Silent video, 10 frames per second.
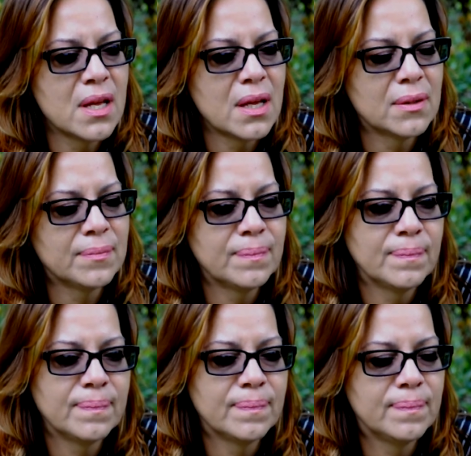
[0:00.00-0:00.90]

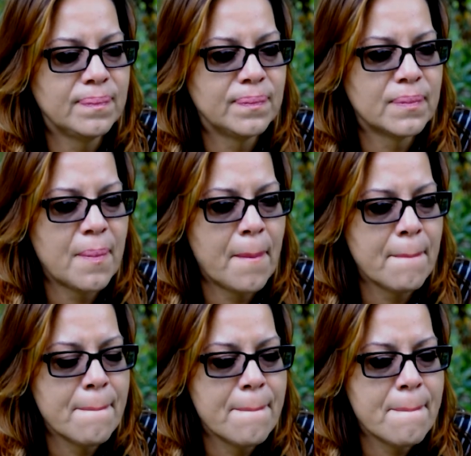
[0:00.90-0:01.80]

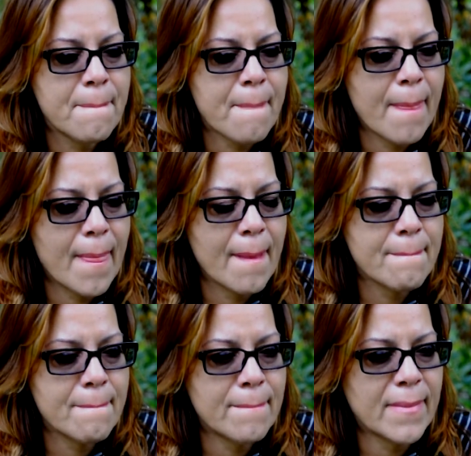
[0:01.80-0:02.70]

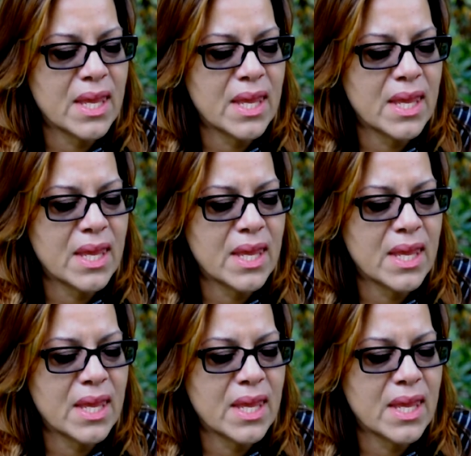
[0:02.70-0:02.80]
[no speech]